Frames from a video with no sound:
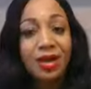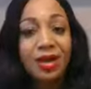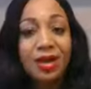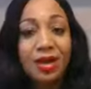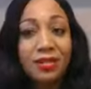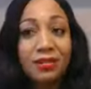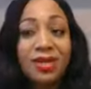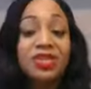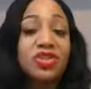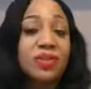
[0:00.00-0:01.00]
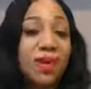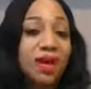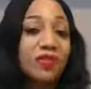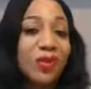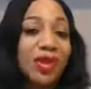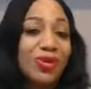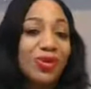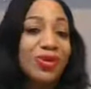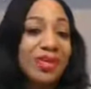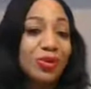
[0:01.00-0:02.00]
Um, but it's just a matter of what you
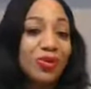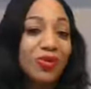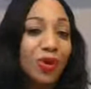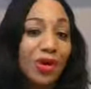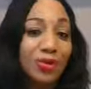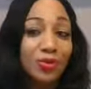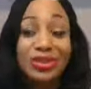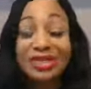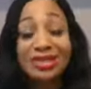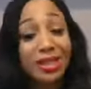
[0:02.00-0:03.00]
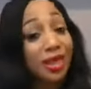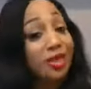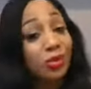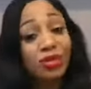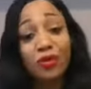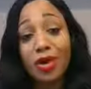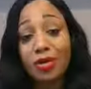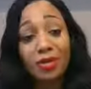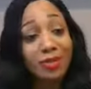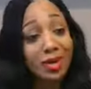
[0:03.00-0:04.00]
do in that 24 hours. We got the same 24
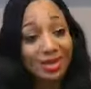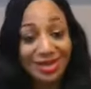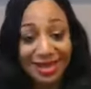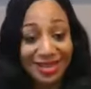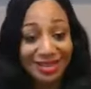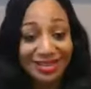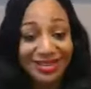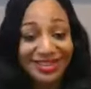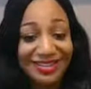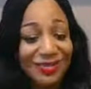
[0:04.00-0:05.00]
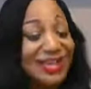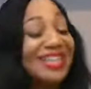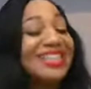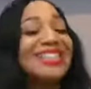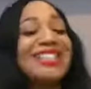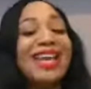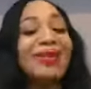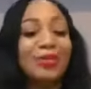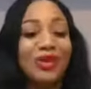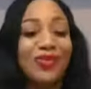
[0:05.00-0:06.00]
hours that Beyonce has. We got the
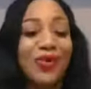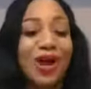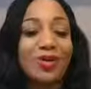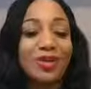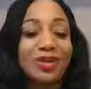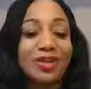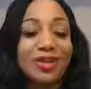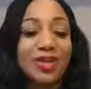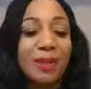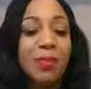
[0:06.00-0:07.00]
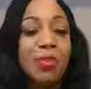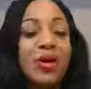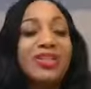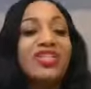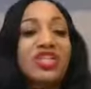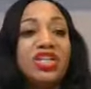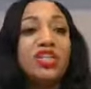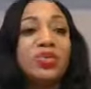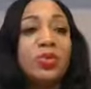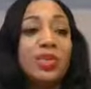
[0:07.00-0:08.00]
same 24 hours. But what did she
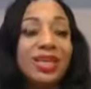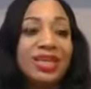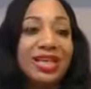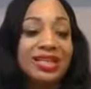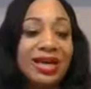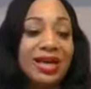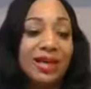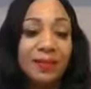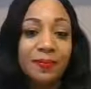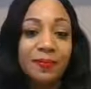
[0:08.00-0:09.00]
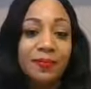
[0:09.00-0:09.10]
do within that time?